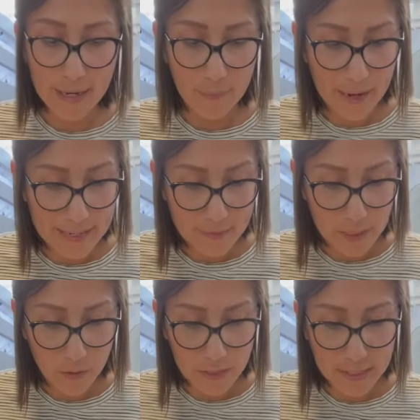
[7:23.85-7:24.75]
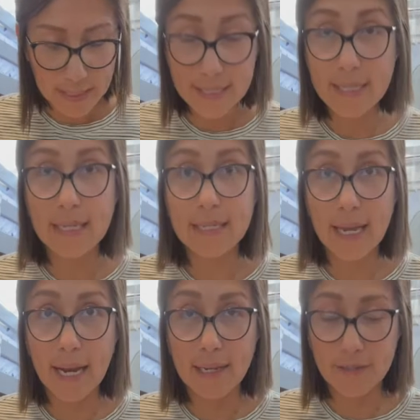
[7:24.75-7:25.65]
at past mentor sentences
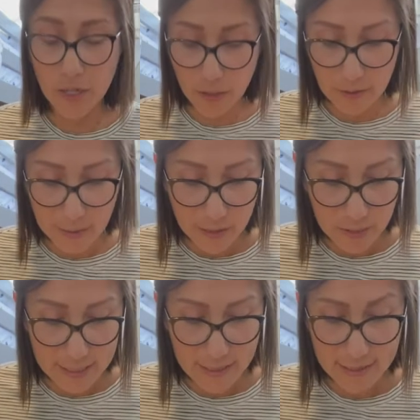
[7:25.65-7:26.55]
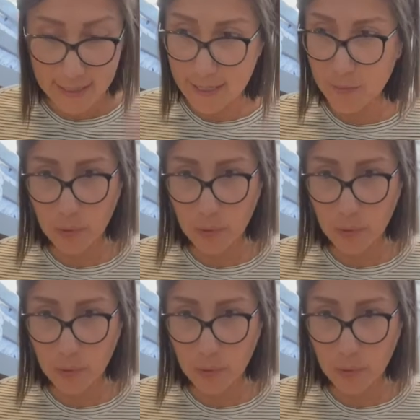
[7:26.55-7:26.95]
and current mentor sentences,